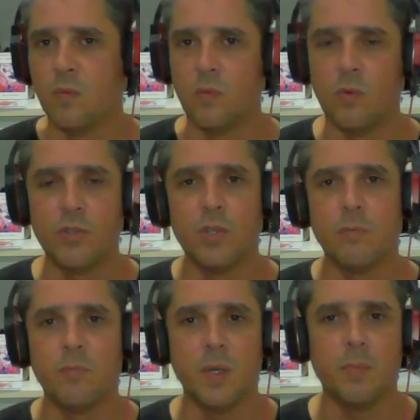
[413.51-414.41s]
Russian
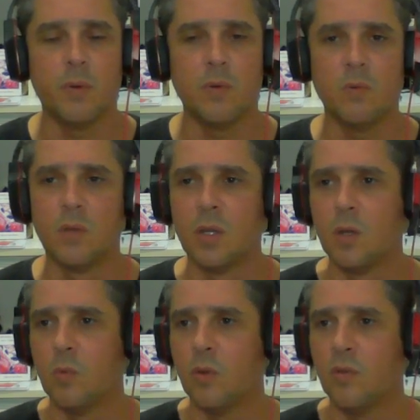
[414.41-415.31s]
people,
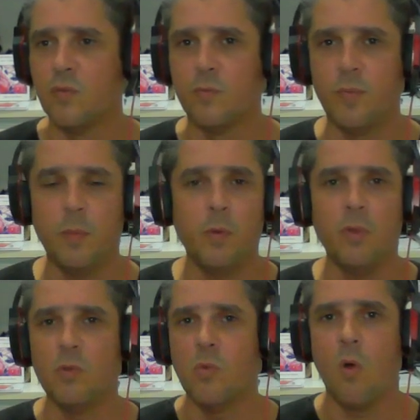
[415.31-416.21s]
with people
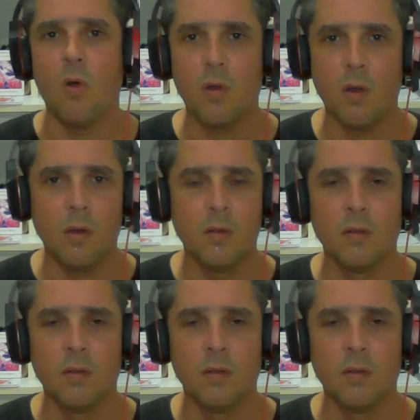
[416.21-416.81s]
in war.